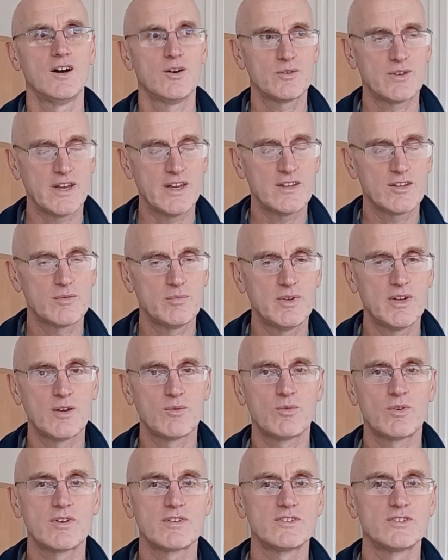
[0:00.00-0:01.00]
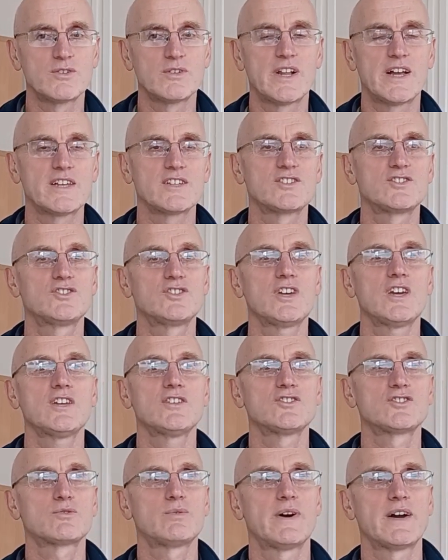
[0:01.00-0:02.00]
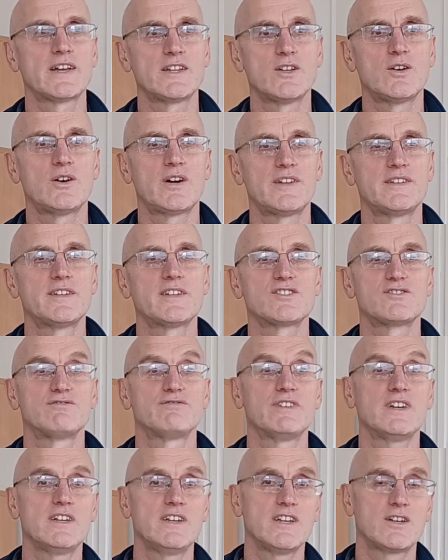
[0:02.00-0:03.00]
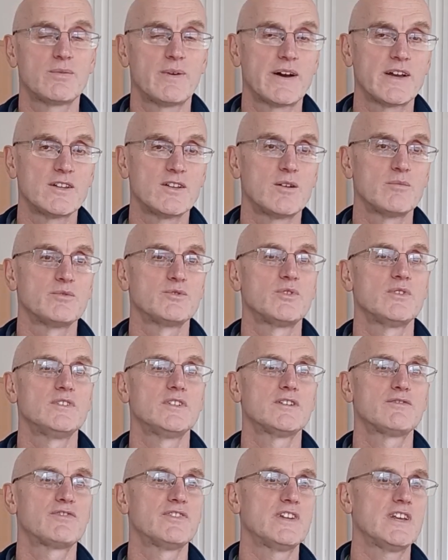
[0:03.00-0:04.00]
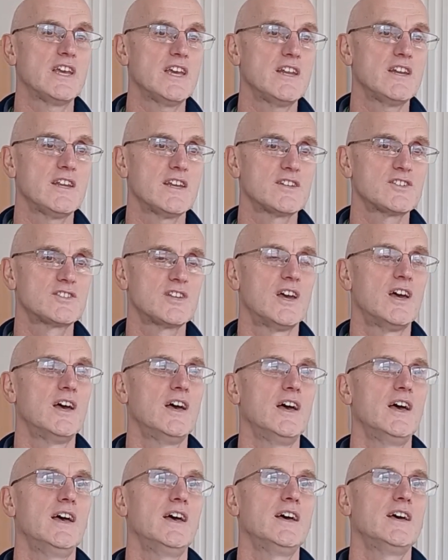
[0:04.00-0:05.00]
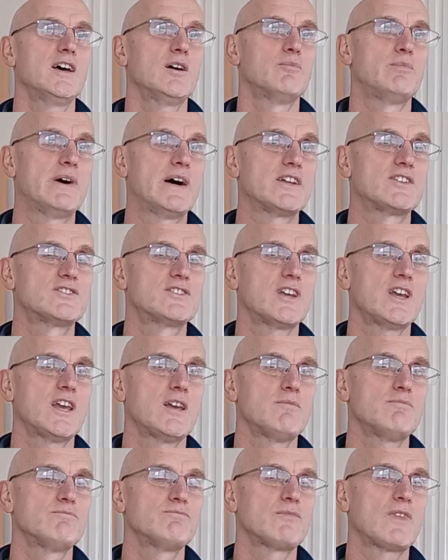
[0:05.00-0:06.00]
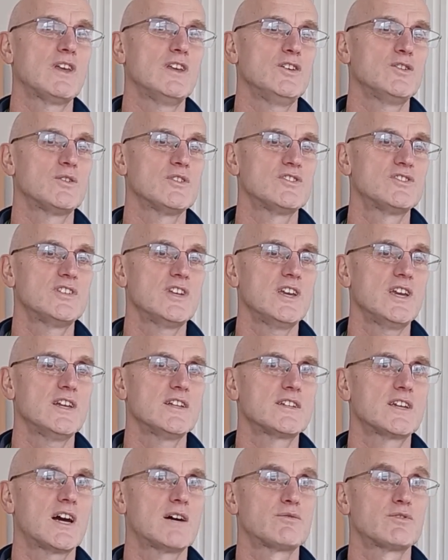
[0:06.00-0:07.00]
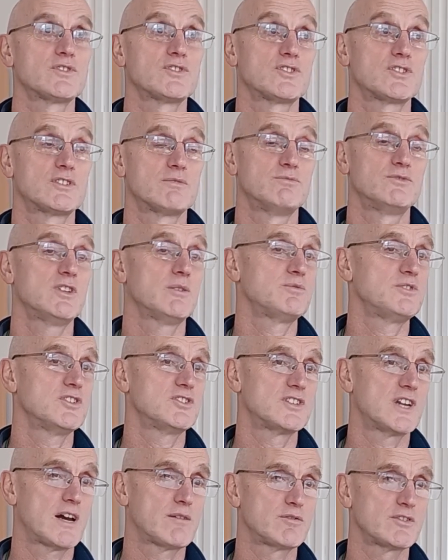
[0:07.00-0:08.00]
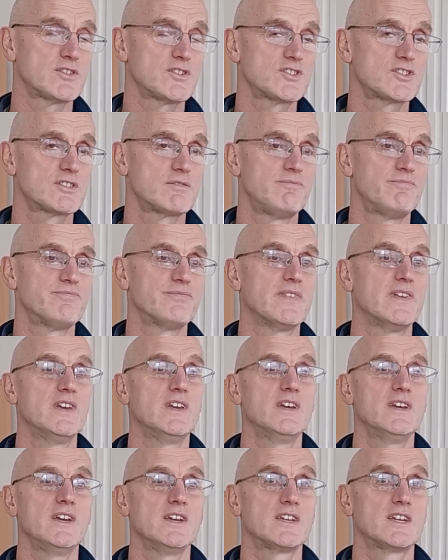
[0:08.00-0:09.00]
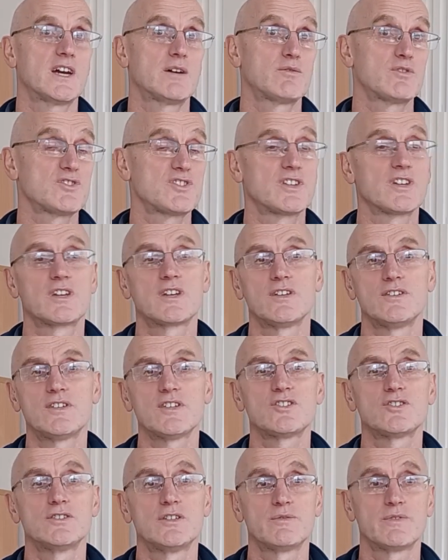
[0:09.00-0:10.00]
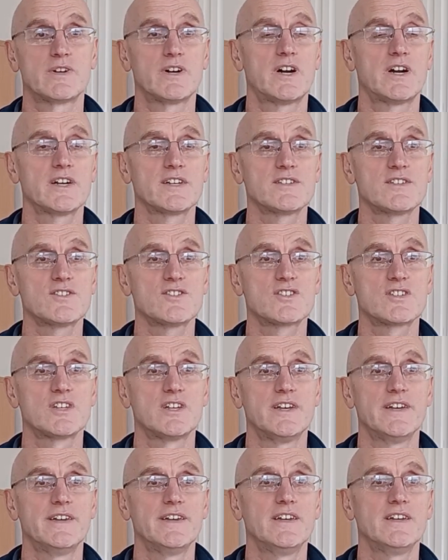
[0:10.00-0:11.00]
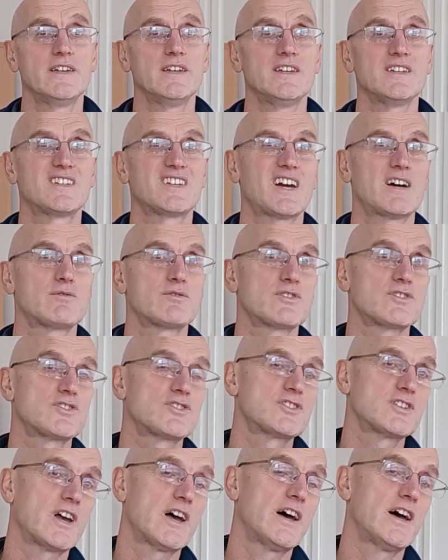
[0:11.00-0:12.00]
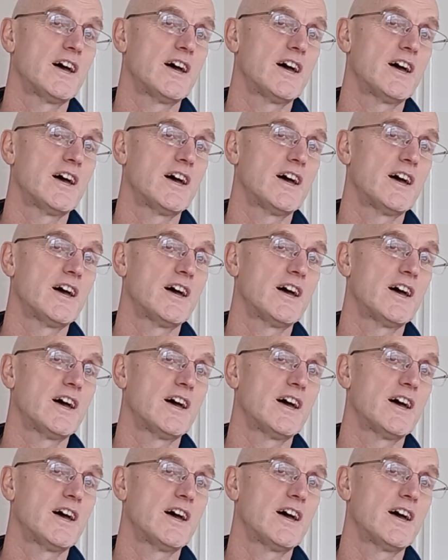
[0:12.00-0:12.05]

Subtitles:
Okay, the Community Warden role has changed quite a lot and does vary quite a lot between different areas, but you could say it covers gypsy travellers, it covers the condition of gardens, it covers